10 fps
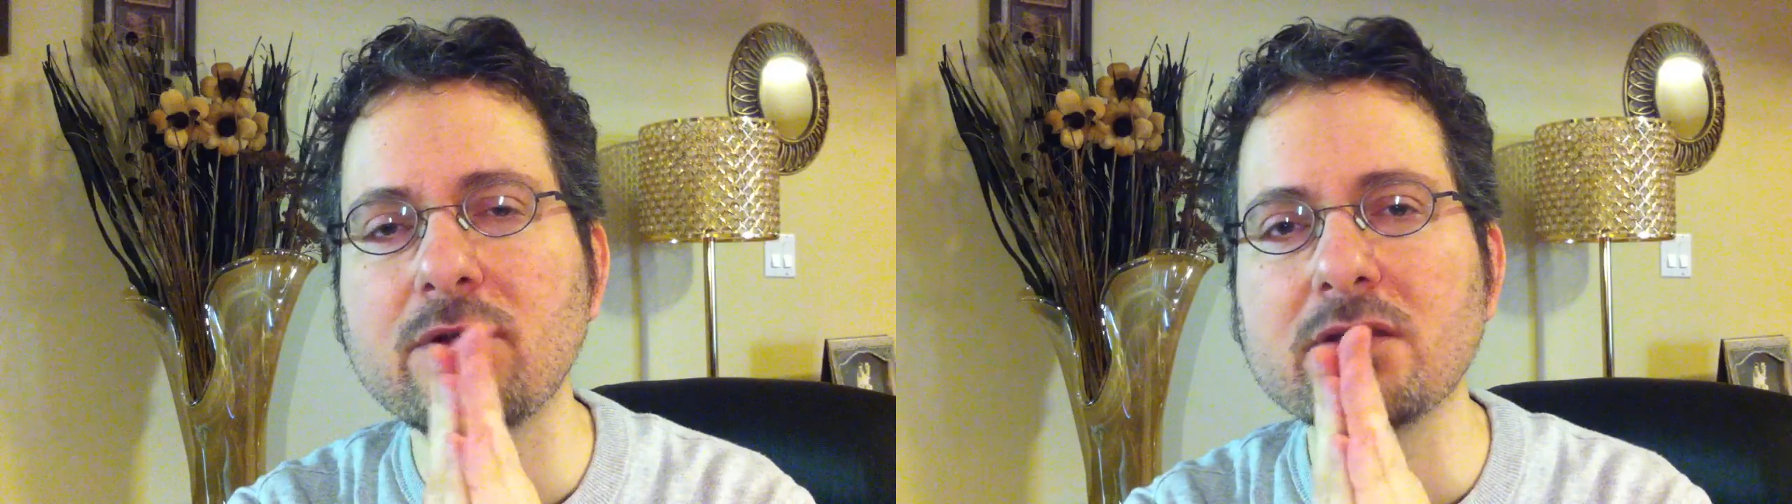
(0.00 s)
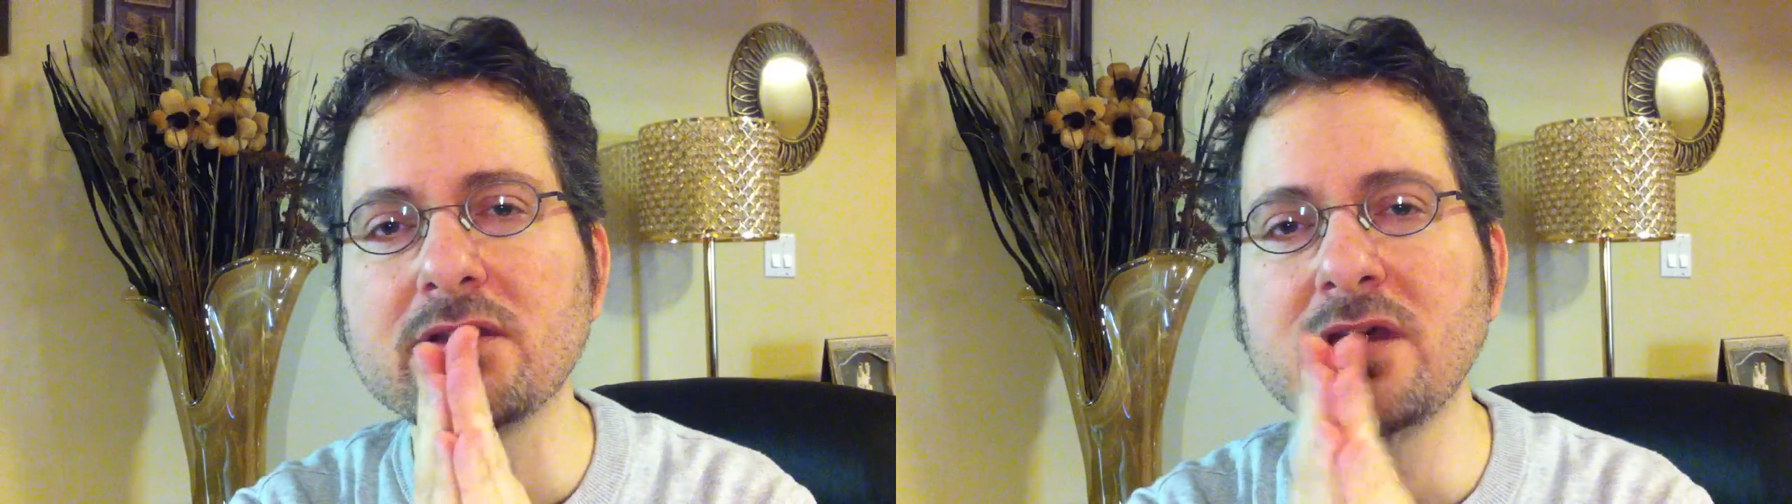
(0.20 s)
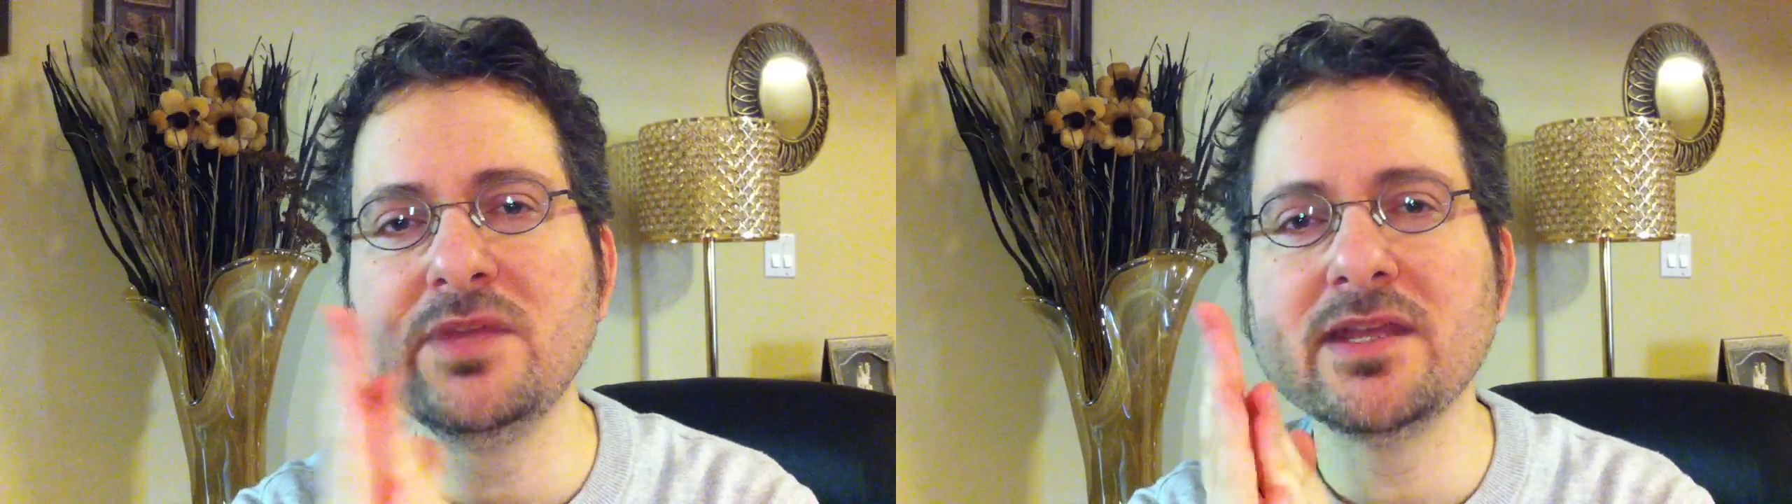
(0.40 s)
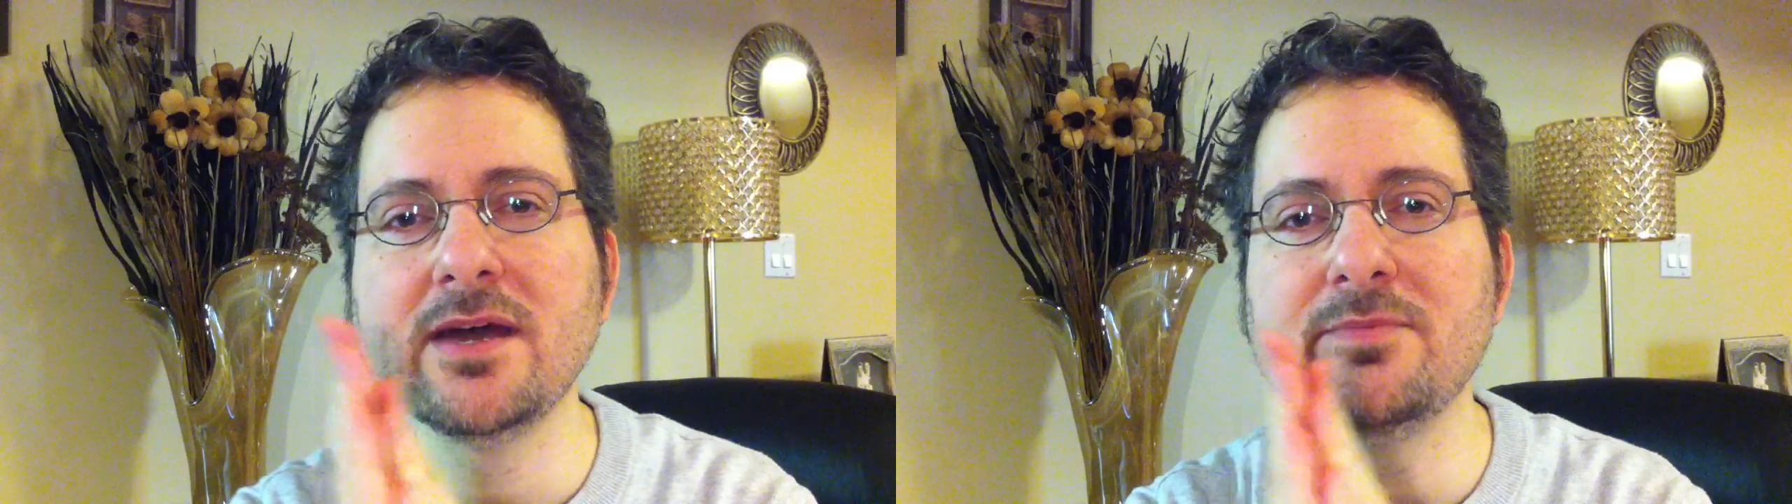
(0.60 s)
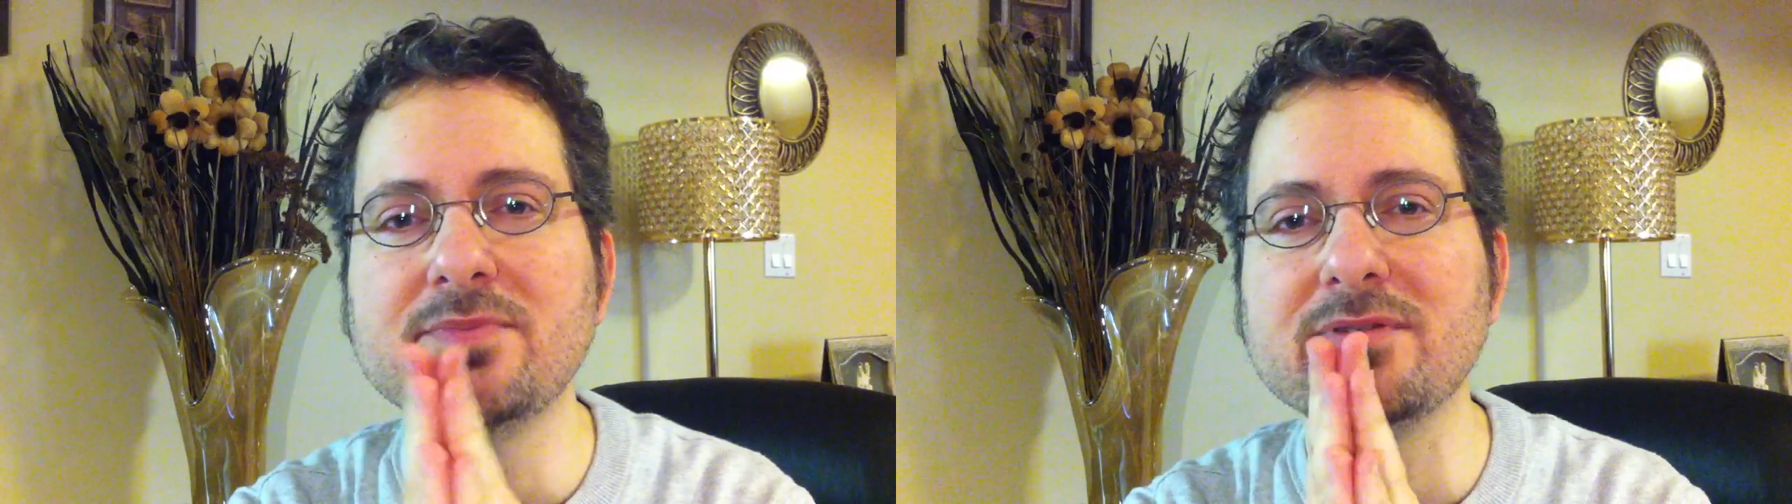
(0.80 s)
4, coming
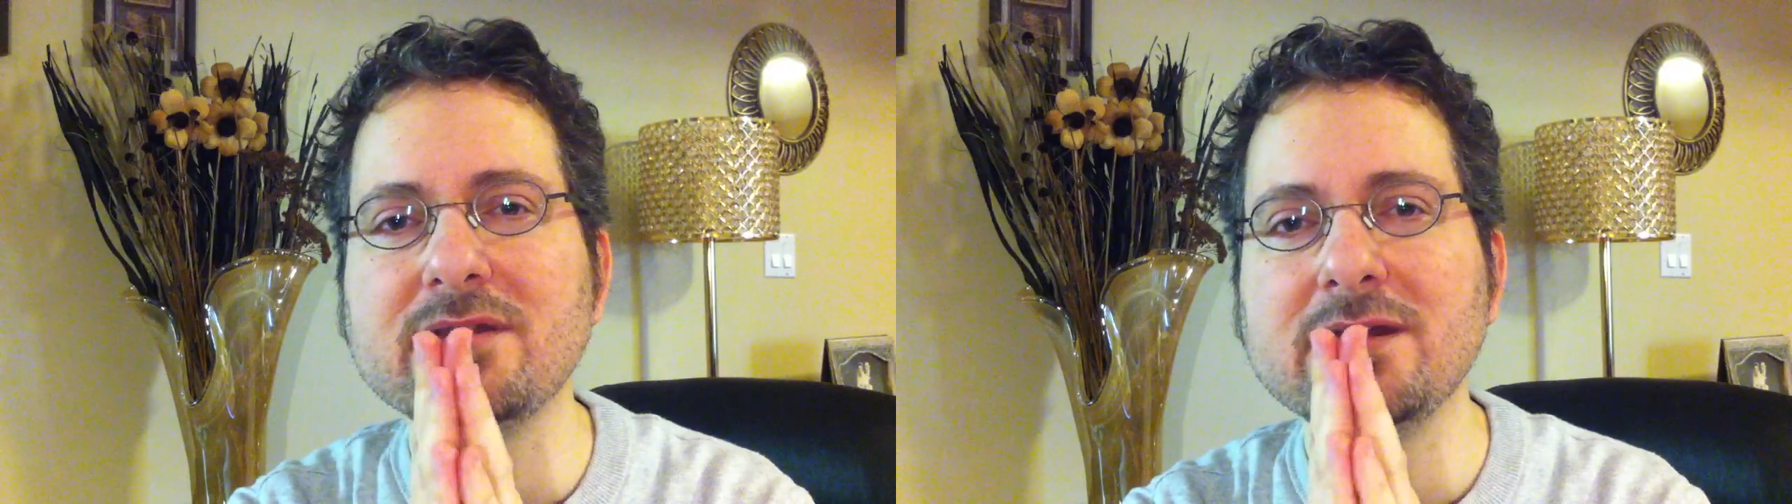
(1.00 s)
up,